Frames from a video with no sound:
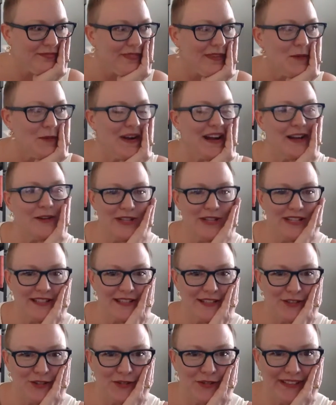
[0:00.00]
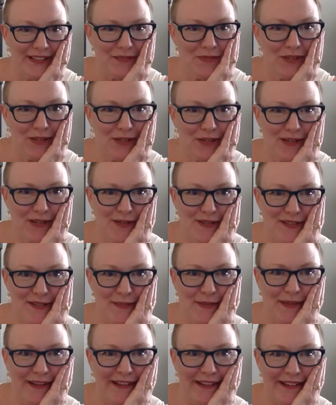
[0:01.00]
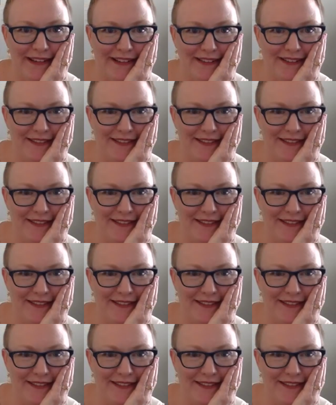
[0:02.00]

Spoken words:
Wow, Easton, you're really putting me on the spot.